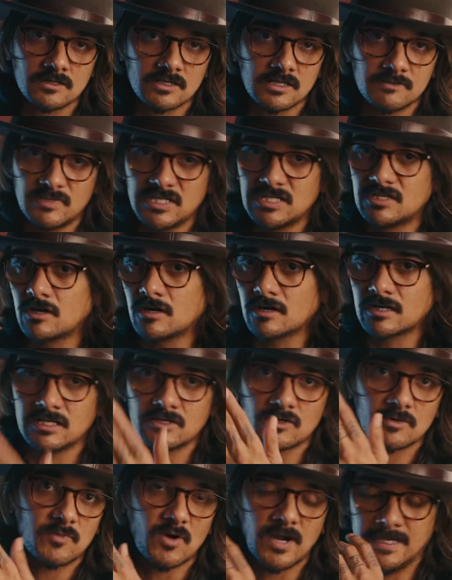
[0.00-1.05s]
can be
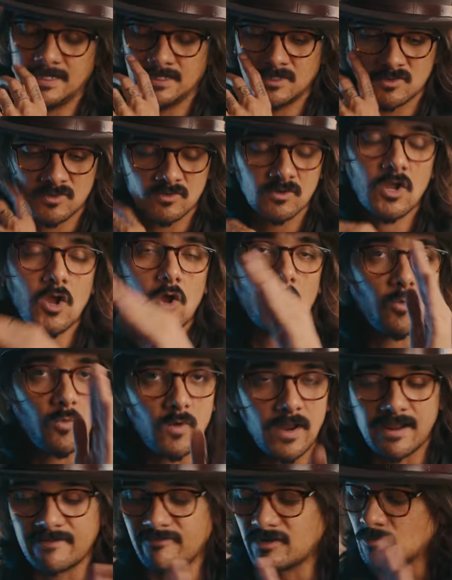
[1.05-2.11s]
darkened or brightened or
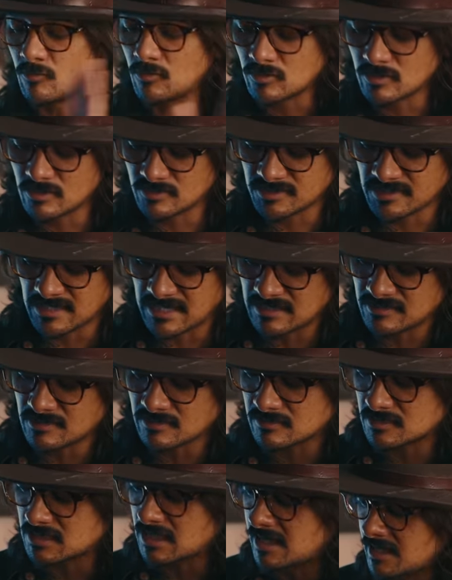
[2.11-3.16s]
whatever. We'll go into that
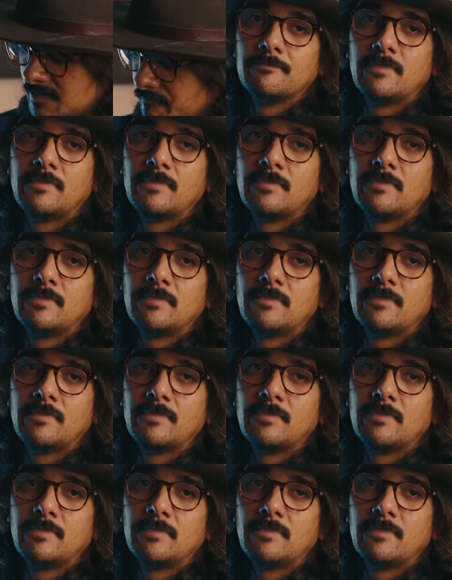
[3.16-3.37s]
another time.